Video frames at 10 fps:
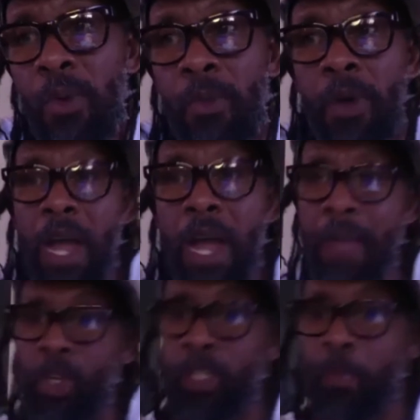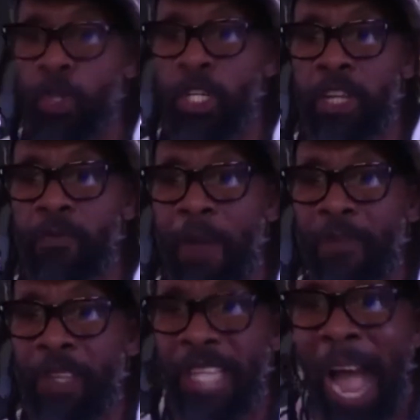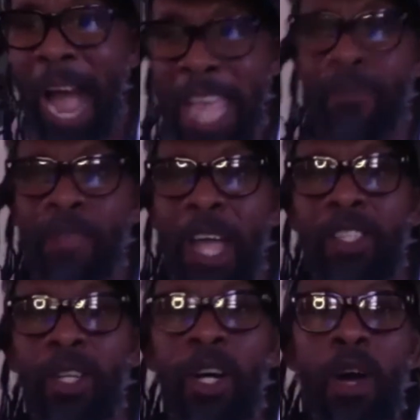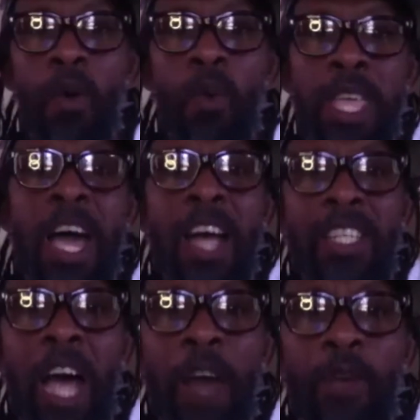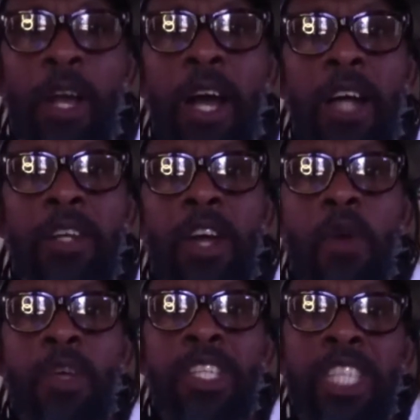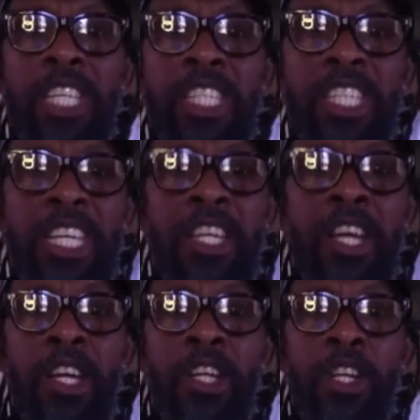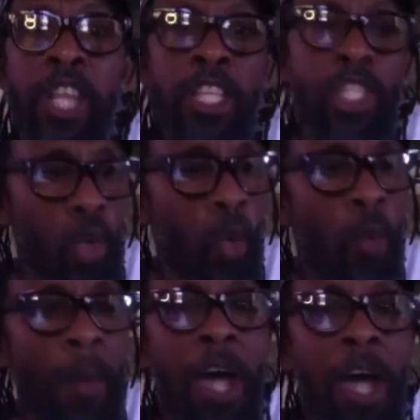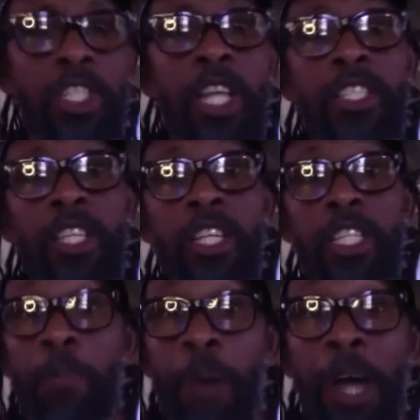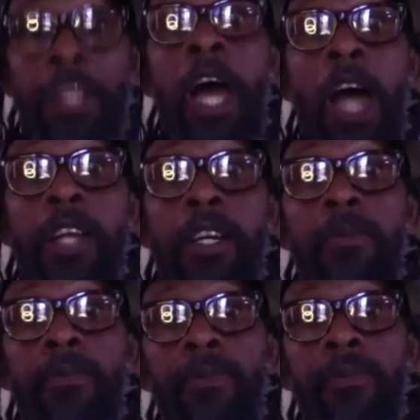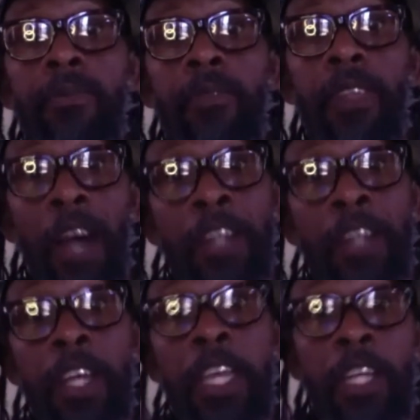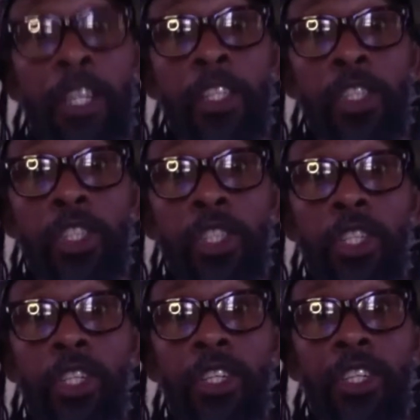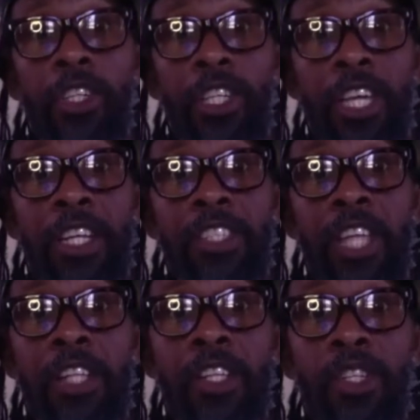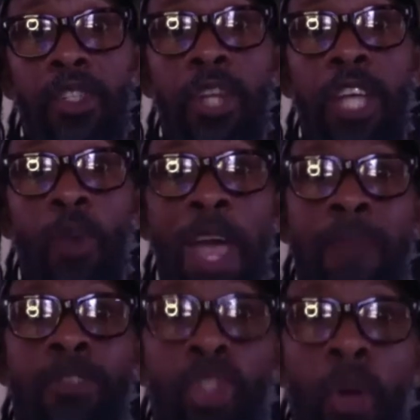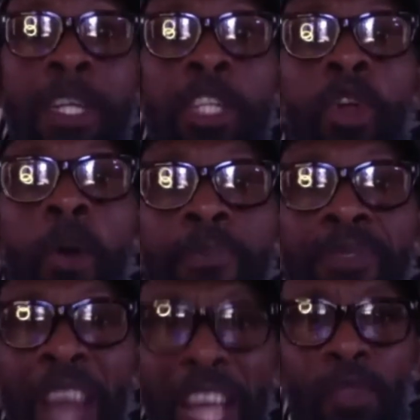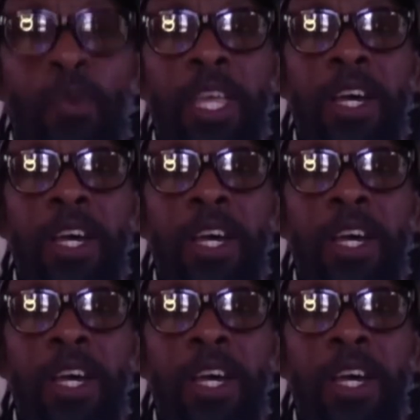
I am just putting it from the time that we as African resisting these two masters, the Spaniard and the English. You understand? So that's why I'm summing it up that way.